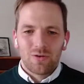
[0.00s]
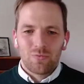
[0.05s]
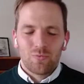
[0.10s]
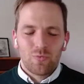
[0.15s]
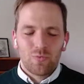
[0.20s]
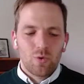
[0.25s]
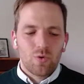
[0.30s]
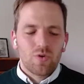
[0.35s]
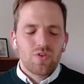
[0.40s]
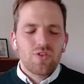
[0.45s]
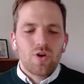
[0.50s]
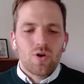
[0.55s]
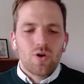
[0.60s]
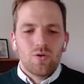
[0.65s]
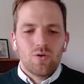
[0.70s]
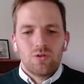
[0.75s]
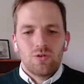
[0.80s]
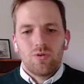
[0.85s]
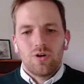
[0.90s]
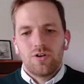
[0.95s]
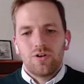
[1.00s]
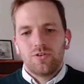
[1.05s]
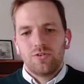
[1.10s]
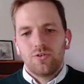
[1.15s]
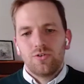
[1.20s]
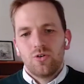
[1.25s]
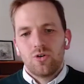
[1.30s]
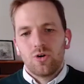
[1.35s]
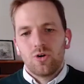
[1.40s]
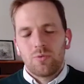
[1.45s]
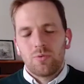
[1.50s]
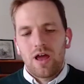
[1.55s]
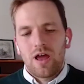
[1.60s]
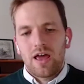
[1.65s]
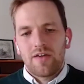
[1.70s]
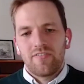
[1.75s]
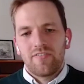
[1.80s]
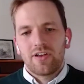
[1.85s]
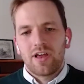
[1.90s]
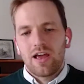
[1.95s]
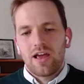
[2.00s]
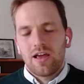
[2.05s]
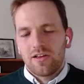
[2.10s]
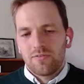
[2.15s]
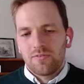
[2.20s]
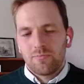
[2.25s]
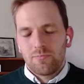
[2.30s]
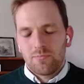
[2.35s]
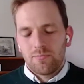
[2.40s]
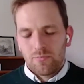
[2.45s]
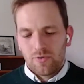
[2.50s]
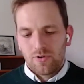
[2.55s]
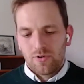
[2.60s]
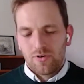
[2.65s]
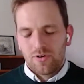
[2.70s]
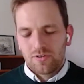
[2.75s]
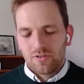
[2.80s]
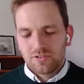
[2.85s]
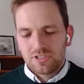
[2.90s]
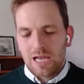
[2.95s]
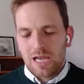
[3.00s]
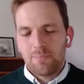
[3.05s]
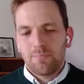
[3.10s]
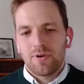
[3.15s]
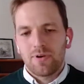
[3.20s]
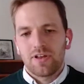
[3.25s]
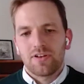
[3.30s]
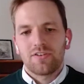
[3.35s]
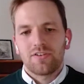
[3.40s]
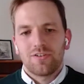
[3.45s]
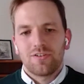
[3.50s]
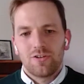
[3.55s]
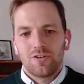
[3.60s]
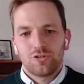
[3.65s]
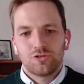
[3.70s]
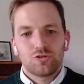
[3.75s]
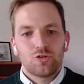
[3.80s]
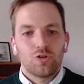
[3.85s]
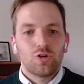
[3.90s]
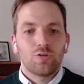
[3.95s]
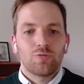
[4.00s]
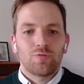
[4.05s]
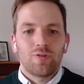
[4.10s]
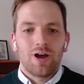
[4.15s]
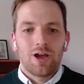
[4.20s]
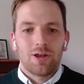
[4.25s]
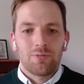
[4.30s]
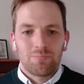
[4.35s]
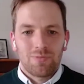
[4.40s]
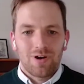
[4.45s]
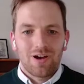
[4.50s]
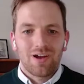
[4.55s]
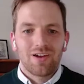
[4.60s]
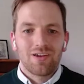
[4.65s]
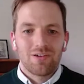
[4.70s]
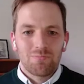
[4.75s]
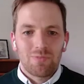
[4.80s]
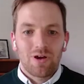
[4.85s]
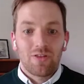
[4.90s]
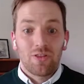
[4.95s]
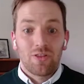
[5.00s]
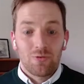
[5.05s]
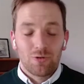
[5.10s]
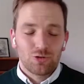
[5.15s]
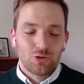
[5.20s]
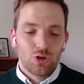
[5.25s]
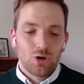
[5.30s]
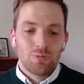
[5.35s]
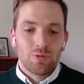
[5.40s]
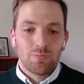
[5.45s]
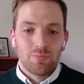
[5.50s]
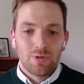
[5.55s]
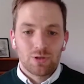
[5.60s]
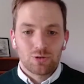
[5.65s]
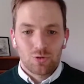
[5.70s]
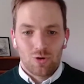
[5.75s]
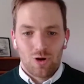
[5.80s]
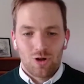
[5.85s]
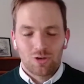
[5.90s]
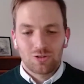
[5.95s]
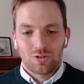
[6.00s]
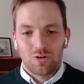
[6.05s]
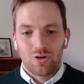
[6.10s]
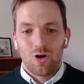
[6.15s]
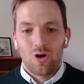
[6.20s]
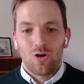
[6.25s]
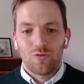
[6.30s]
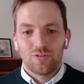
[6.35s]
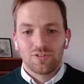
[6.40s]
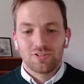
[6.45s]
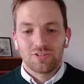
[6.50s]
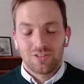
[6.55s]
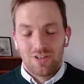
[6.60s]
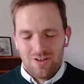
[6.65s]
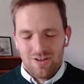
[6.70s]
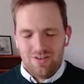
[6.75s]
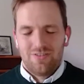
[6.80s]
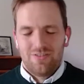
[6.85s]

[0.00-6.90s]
We were the only one in Europe having a tablet certified by the German Meteorological Office.